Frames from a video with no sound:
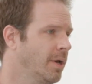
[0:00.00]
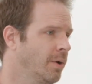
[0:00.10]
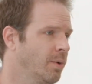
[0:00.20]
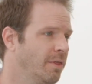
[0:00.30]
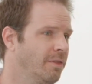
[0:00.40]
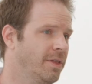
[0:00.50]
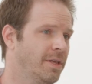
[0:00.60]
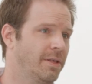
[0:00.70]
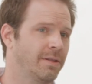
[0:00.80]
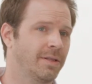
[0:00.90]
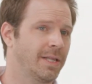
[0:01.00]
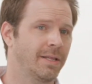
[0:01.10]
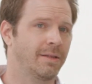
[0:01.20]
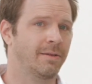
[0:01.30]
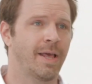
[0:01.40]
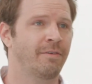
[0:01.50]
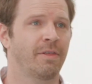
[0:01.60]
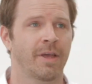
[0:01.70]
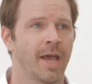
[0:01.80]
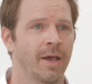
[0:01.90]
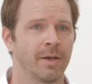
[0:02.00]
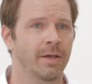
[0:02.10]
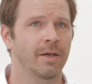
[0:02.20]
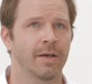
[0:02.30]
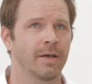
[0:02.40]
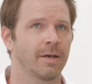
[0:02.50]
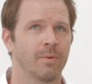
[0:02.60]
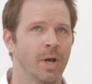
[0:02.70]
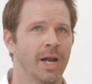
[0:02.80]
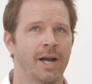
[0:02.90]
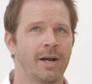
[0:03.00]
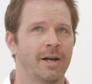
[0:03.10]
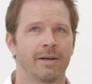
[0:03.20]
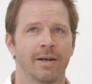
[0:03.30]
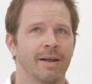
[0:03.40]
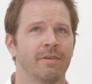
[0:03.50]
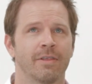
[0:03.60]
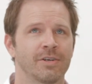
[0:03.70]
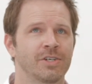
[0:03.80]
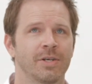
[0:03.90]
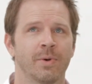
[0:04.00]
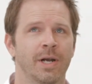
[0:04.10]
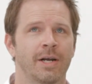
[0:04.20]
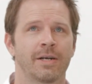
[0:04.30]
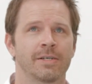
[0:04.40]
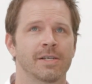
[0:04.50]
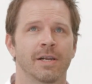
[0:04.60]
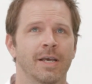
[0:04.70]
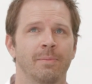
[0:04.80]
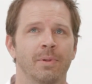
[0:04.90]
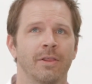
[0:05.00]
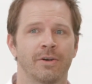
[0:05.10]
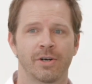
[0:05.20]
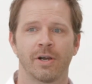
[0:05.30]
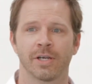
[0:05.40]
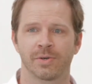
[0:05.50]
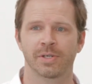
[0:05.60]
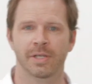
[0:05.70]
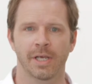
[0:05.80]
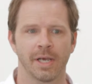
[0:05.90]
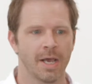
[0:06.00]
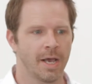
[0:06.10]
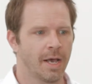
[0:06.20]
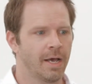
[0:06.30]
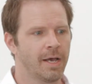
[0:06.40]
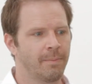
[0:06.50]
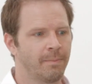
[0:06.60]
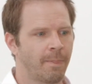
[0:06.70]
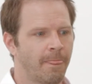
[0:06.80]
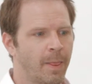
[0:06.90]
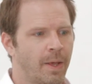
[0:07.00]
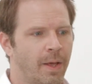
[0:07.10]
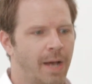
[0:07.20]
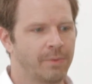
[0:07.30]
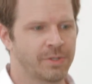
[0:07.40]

With everything I wear and everything she wears and a couple other drawings recently, I was